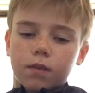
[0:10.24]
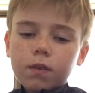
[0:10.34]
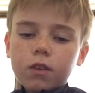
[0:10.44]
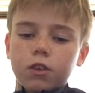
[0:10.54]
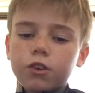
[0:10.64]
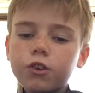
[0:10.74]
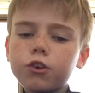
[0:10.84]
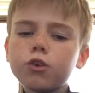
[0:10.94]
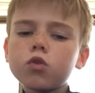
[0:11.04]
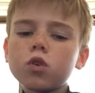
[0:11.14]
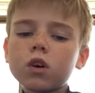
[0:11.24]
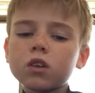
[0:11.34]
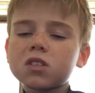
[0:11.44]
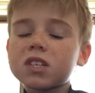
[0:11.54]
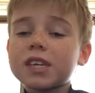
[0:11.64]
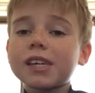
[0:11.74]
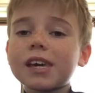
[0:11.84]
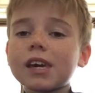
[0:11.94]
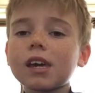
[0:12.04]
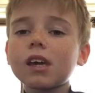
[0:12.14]
New Sea
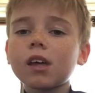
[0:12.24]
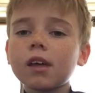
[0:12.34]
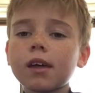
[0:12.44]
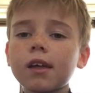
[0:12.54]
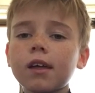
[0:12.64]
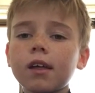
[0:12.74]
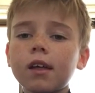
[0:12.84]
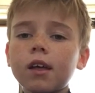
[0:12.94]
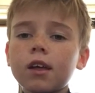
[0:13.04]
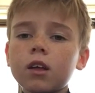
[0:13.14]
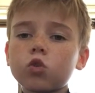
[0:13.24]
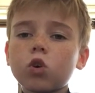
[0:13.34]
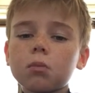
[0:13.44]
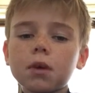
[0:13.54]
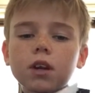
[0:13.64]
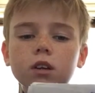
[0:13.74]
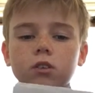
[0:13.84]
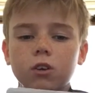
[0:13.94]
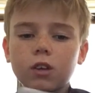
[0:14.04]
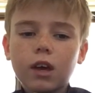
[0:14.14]
King Tournament.
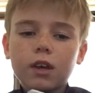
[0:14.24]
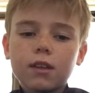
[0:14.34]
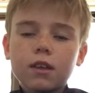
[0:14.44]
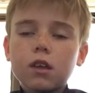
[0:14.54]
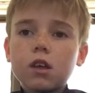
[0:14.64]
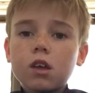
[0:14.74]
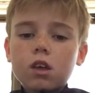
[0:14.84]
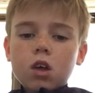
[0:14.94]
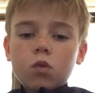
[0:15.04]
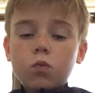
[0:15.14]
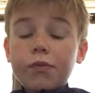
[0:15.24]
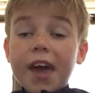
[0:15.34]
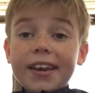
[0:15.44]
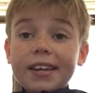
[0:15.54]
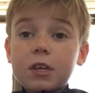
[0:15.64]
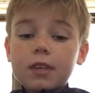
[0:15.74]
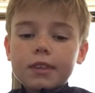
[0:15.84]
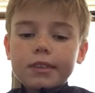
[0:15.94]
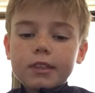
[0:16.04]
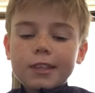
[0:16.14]
So like they need
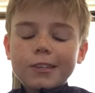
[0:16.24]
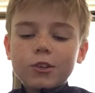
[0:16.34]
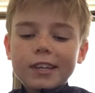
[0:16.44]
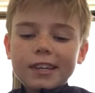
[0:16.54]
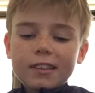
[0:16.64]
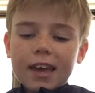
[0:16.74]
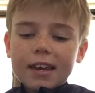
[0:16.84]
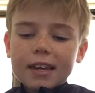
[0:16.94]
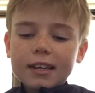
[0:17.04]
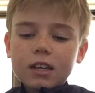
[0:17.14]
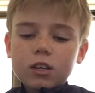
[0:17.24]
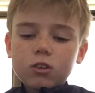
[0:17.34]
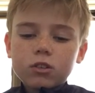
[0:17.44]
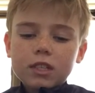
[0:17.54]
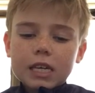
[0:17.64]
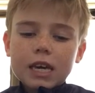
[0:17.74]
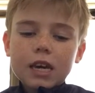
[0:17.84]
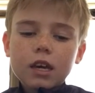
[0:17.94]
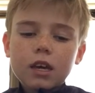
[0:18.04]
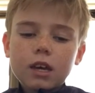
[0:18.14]
a new Sea
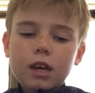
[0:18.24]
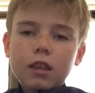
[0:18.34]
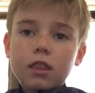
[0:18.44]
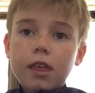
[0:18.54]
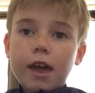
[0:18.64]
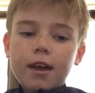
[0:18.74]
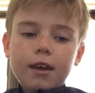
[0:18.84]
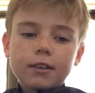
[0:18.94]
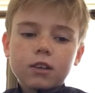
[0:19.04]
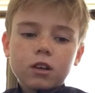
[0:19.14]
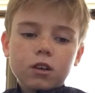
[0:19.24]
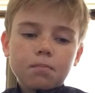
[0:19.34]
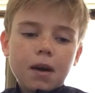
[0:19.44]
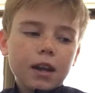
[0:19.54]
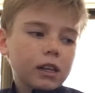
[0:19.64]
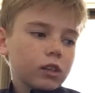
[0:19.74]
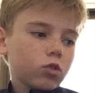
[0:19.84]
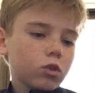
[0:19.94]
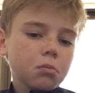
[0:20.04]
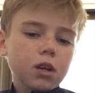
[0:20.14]
King, and it's a battling
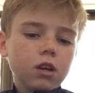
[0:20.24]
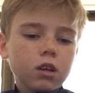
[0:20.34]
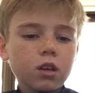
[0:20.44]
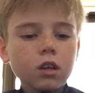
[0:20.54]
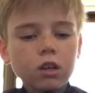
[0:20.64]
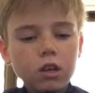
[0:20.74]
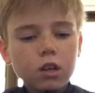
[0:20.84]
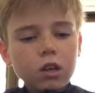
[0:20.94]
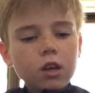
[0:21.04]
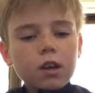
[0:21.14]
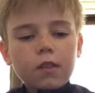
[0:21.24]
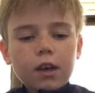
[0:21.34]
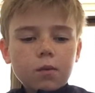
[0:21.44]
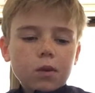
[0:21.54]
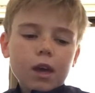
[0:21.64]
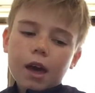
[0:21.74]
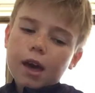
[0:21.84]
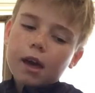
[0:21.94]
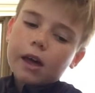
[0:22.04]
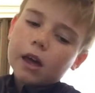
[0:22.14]
tournament. And then we
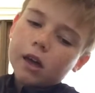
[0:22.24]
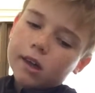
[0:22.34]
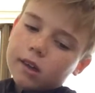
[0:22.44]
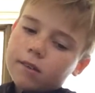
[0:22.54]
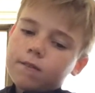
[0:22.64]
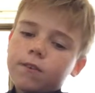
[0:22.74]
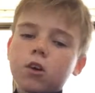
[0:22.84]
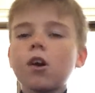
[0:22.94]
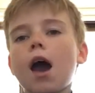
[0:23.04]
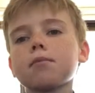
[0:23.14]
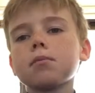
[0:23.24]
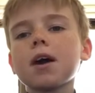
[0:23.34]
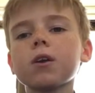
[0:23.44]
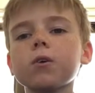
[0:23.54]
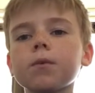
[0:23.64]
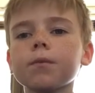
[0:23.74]
have the Hammer Battle.